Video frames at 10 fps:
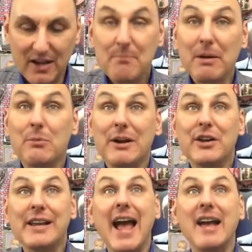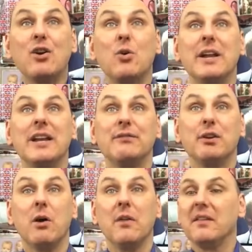By the way, you can call in if you
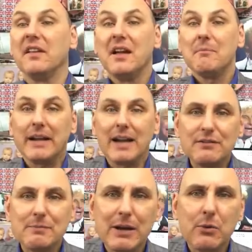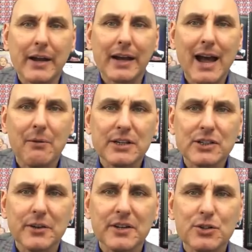want, but you'll have to be quick. How are we
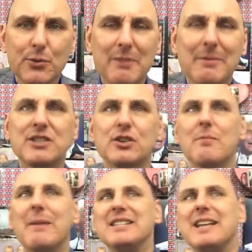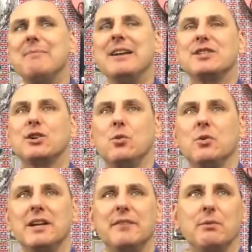doing? 20 minutes? You've got about 10 minutes to call
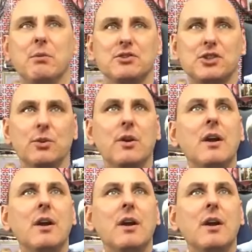in if you want to.